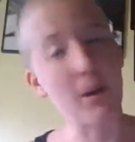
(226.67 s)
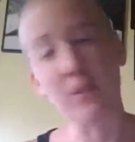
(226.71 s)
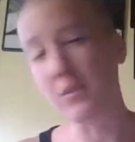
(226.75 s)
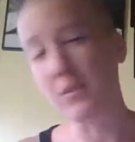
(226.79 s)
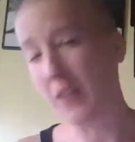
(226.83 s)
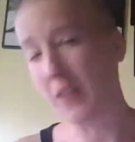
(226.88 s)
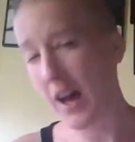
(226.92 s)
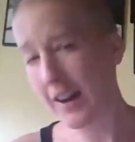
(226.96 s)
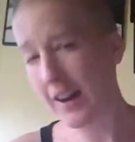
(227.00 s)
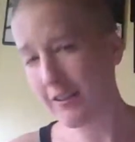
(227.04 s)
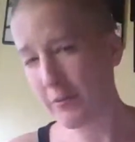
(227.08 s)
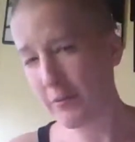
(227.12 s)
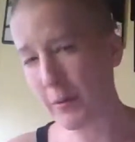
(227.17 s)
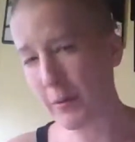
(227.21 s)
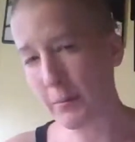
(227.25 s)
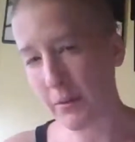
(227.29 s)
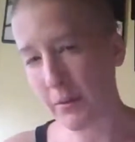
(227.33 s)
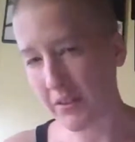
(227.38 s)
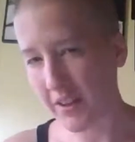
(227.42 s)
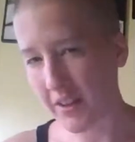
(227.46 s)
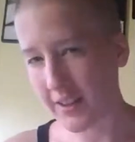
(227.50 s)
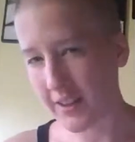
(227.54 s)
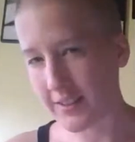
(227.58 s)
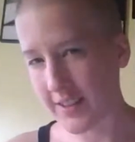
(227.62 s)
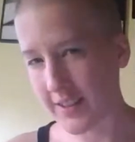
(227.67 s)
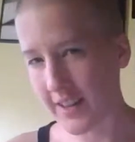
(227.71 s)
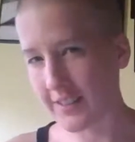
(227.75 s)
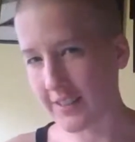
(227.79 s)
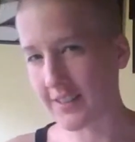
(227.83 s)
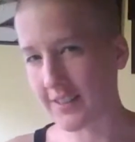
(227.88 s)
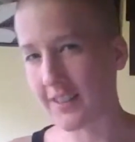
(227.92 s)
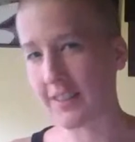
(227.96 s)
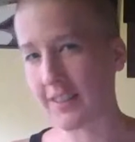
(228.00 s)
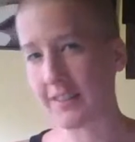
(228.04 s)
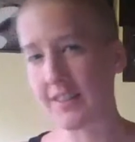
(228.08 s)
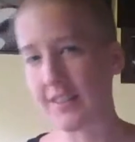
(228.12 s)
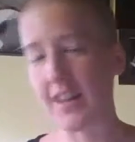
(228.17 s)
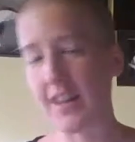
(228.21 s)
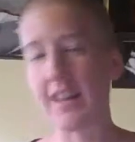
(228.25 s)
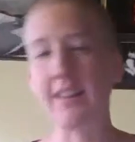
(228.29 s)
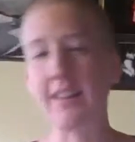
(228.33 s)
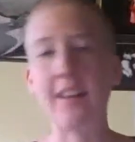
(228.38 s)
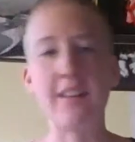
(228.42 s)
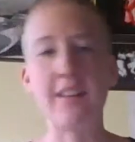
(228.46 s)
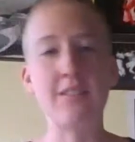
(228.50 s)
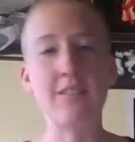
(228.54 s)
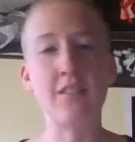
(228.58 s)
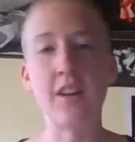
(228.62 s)
a lot of people think sex is, and
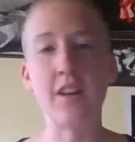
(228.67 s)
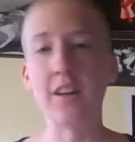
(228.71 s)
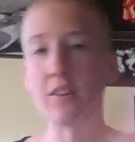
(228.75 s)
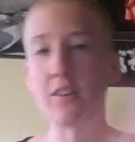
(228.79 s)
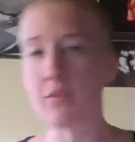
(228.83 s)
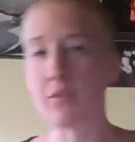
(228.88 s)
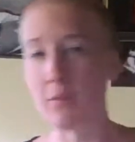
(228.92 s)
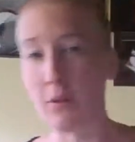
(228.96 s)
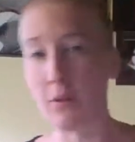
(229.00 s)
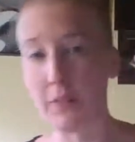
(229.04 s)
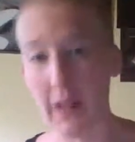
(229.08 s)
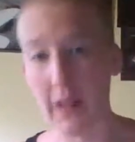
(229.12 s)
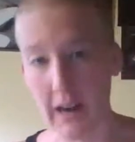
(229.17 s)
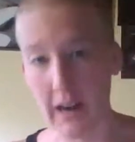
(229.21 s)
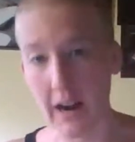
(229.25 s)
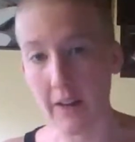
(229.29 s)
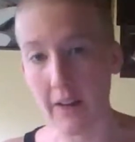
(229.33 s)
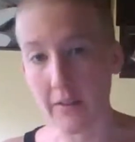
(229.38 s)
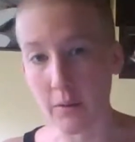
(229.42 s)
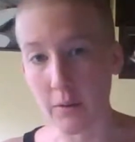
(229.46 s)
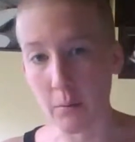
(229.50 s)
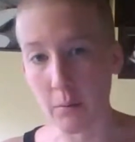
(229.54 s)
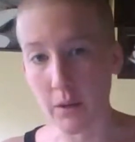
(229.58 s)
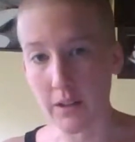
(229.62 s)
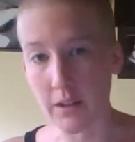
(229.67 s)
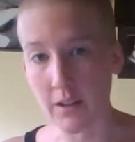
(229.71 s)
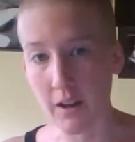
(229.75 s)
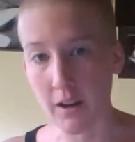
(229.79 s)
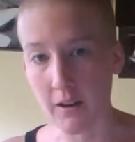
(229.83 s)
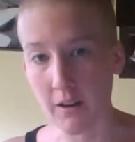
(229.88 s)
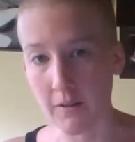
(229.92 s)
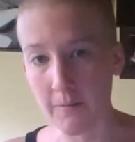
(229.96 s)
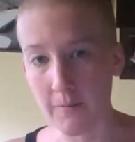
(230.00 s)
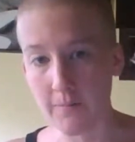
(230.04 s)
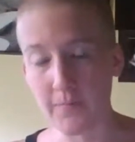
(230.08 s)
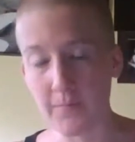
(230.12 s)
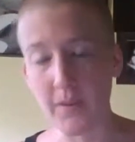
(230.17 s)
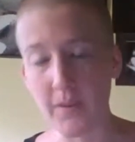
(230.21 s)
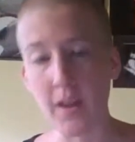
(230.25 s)
let's like throw that out the window.